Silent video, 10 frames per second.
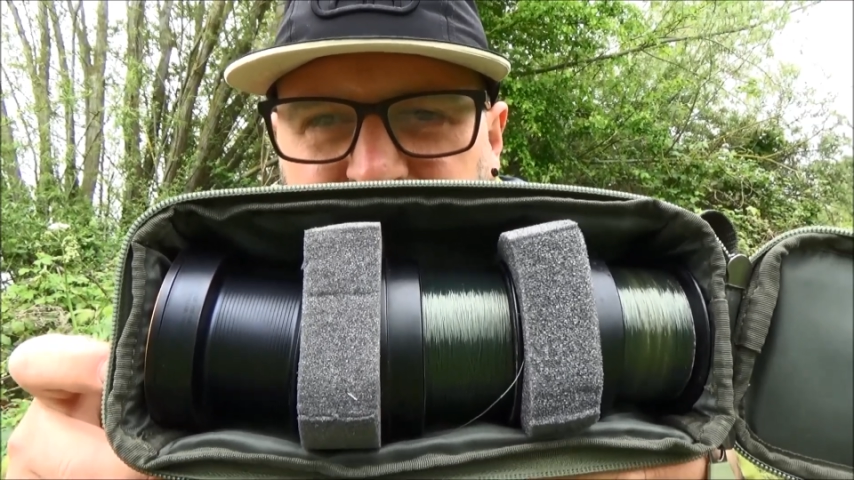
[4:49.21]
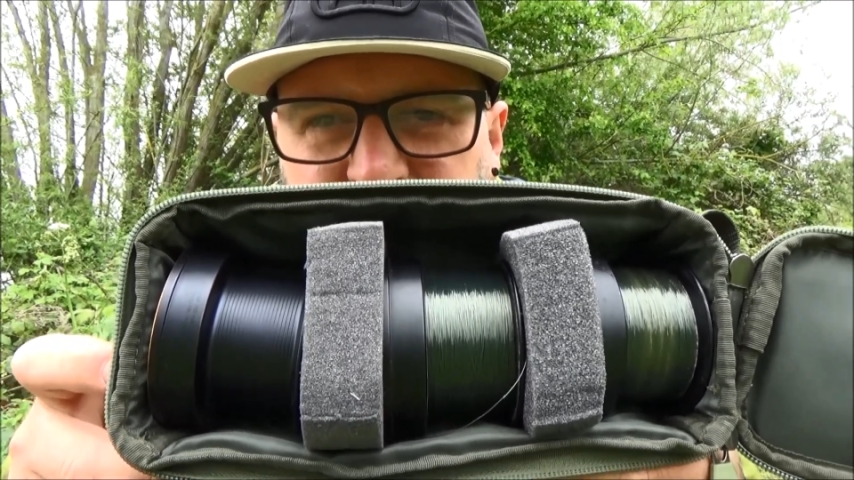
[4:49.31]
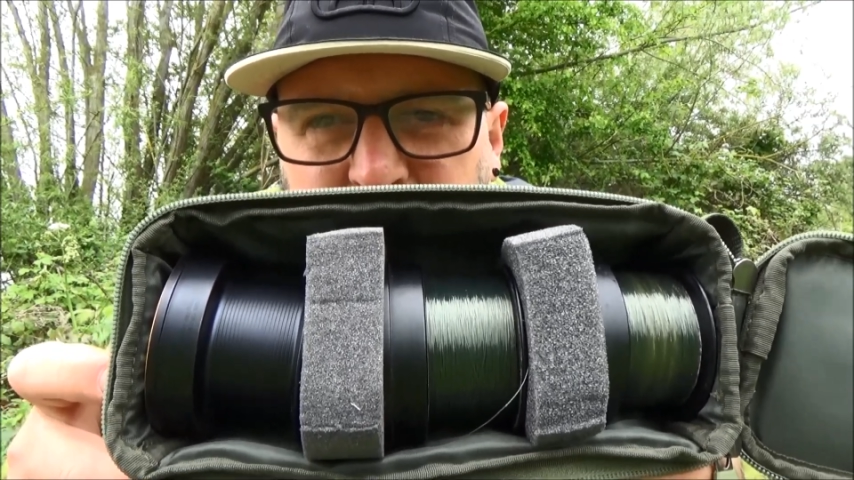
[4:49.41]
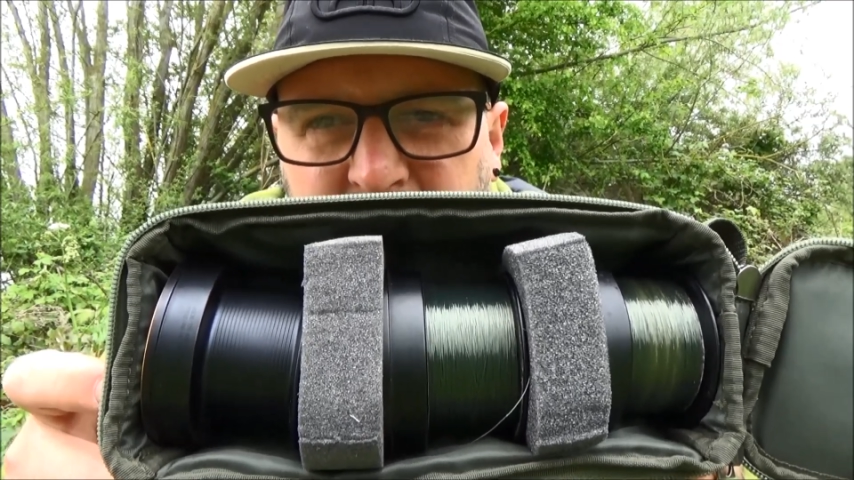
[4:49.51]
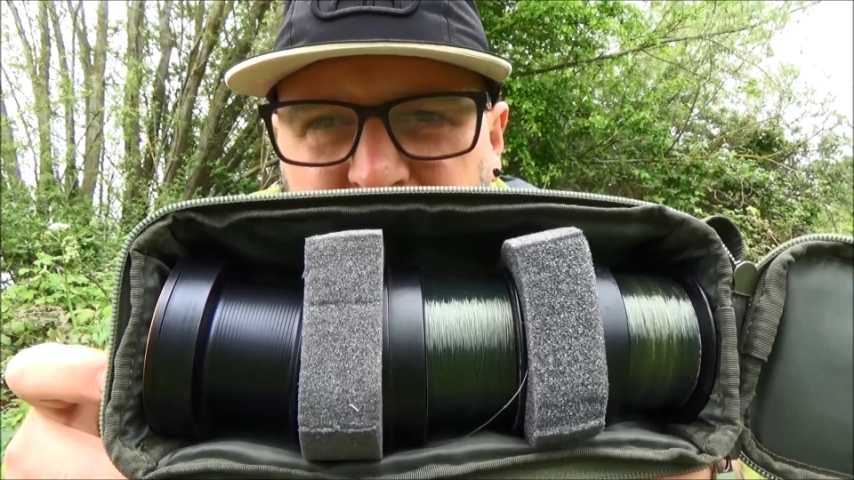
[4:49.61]

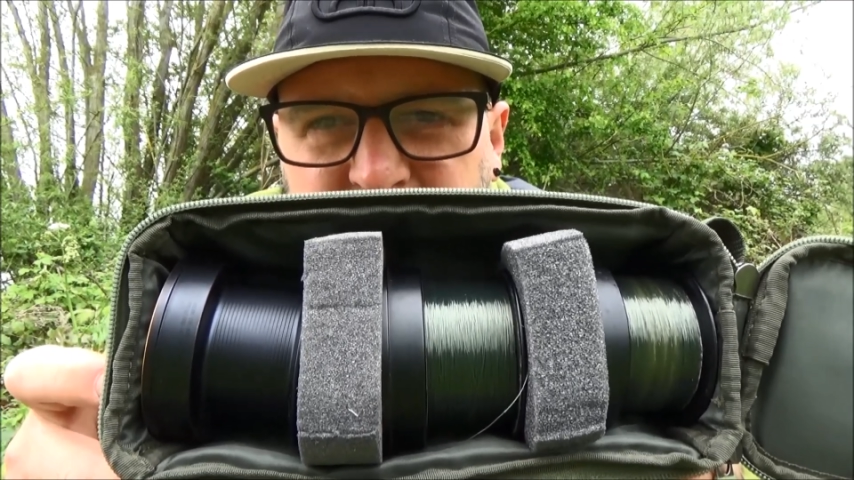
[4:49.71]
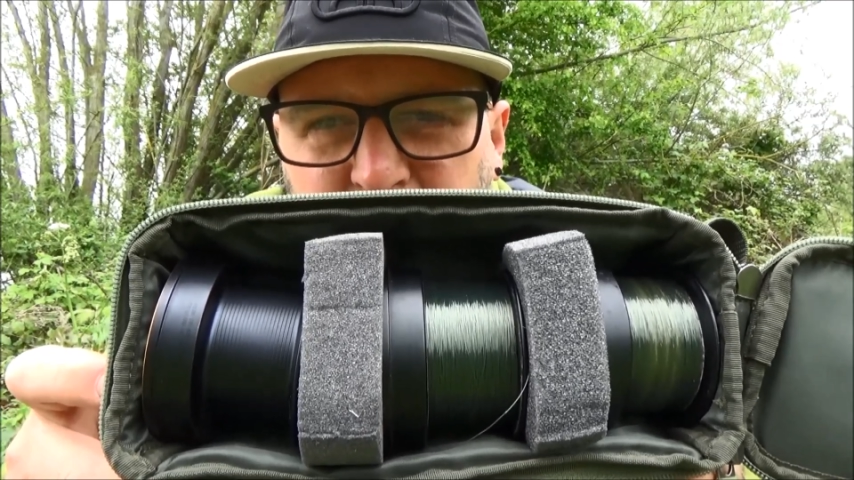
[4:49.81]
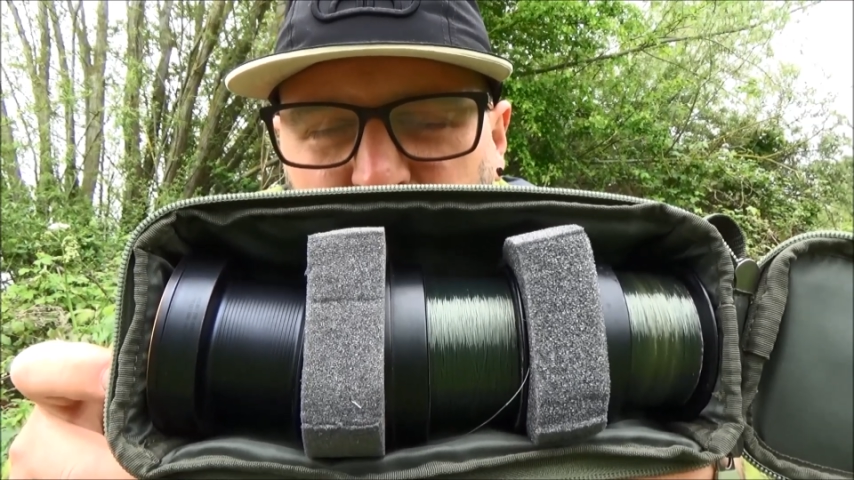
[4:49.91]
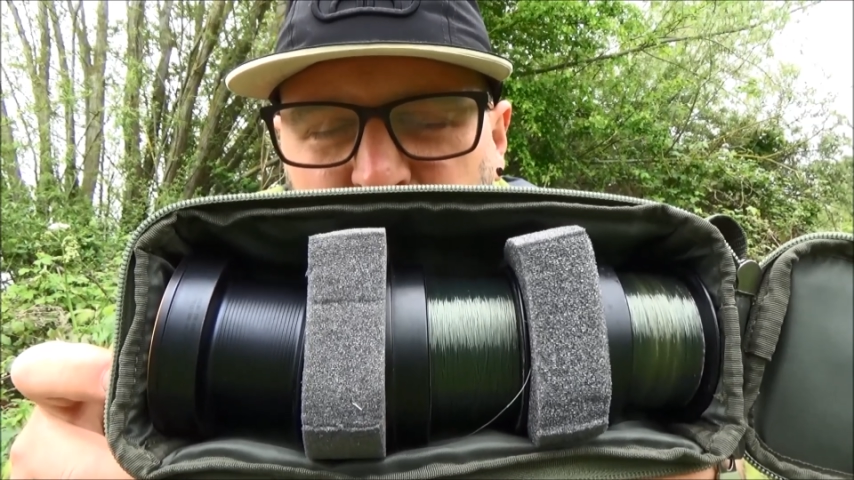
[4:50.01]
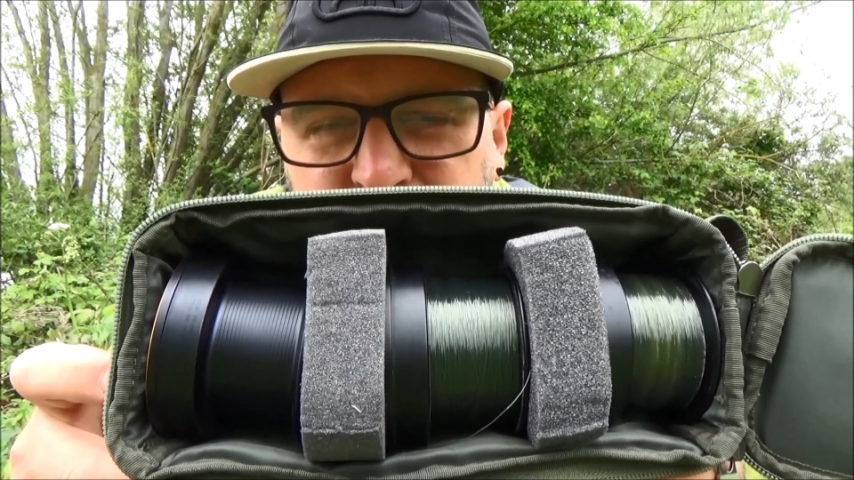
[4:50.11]
spare
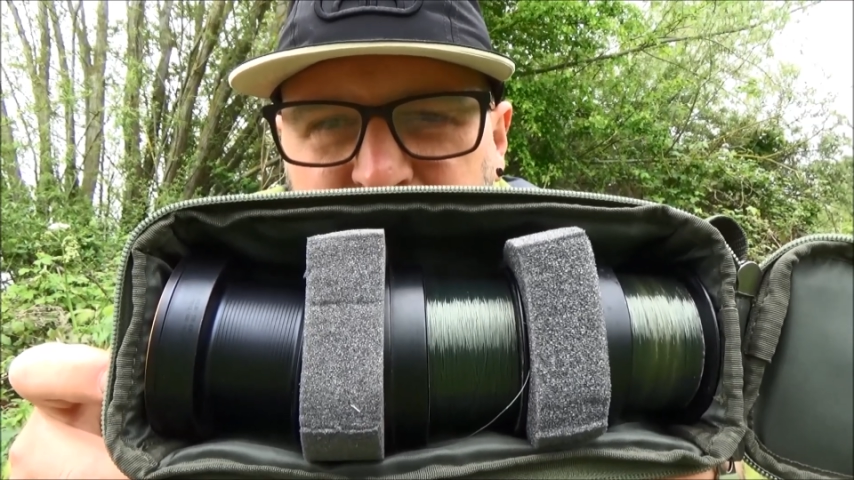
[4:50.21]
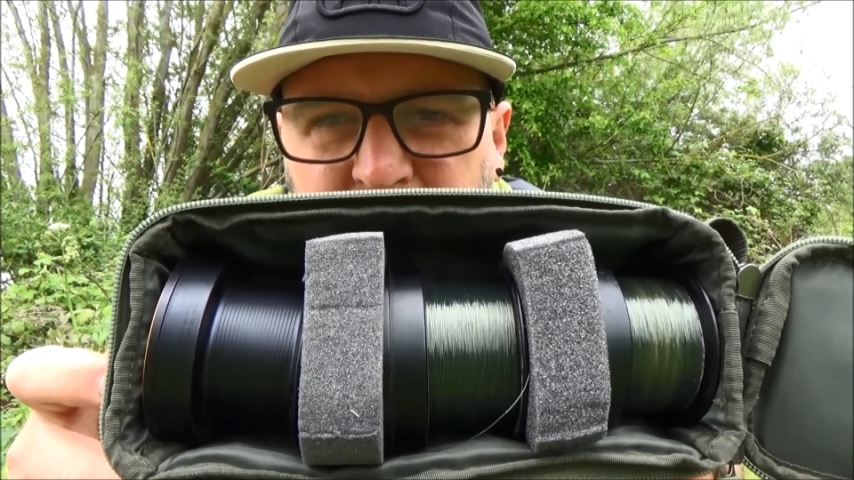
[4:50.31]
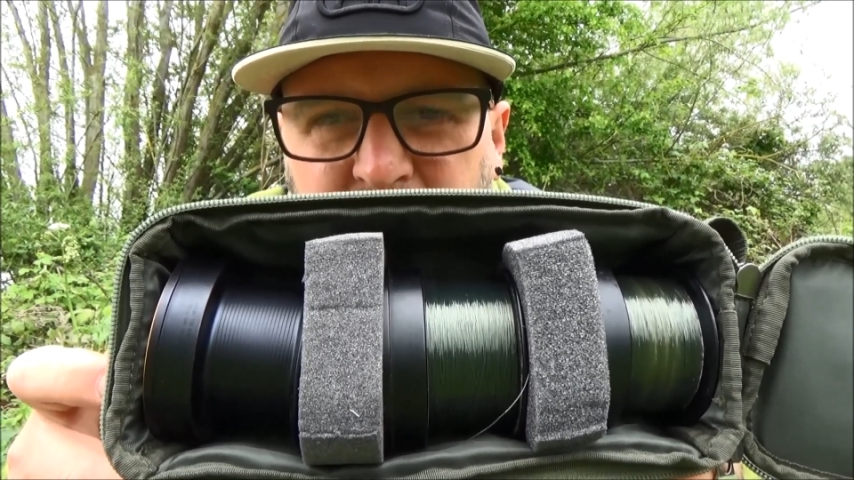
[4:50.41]
spools.